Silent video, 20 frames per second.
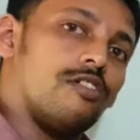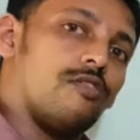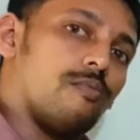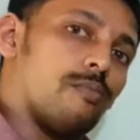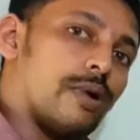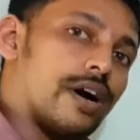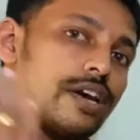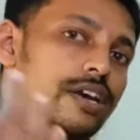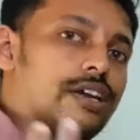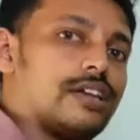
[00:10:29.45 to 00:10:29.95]

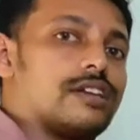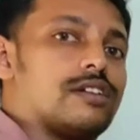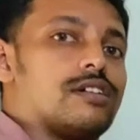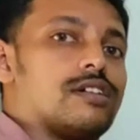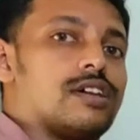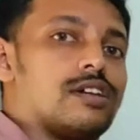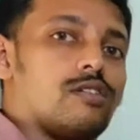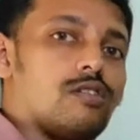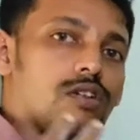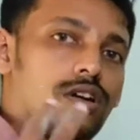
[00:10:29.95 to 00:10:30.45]
marine
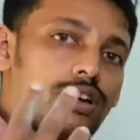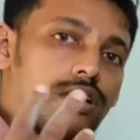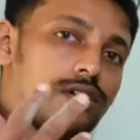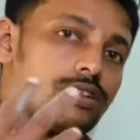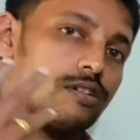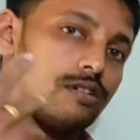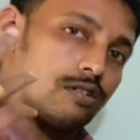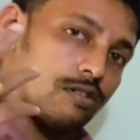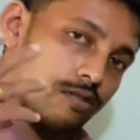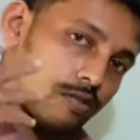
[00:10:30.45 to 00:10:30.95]

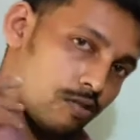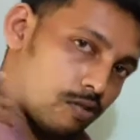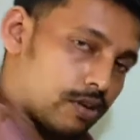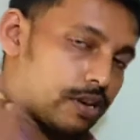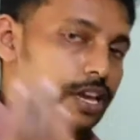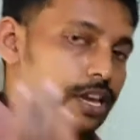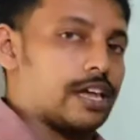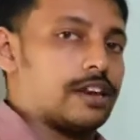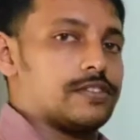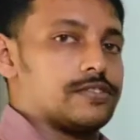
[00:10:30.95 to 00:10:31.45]

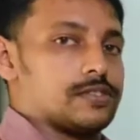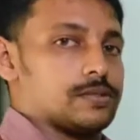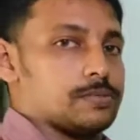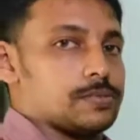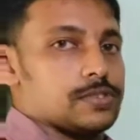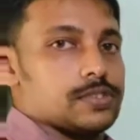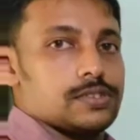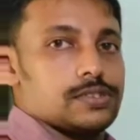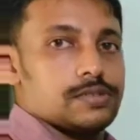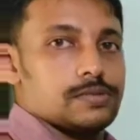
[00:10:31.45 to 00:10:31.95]

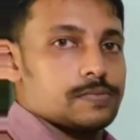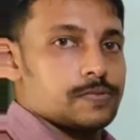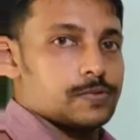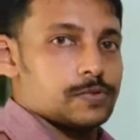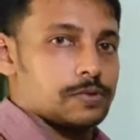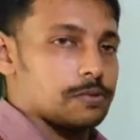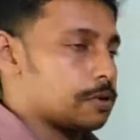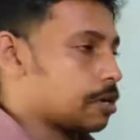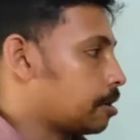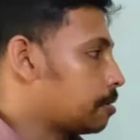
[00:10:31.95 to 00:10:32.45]
organisms.
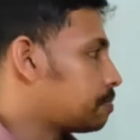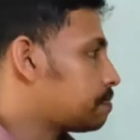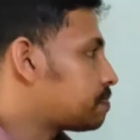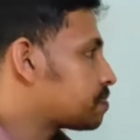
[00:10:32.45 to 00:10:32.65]
Okay.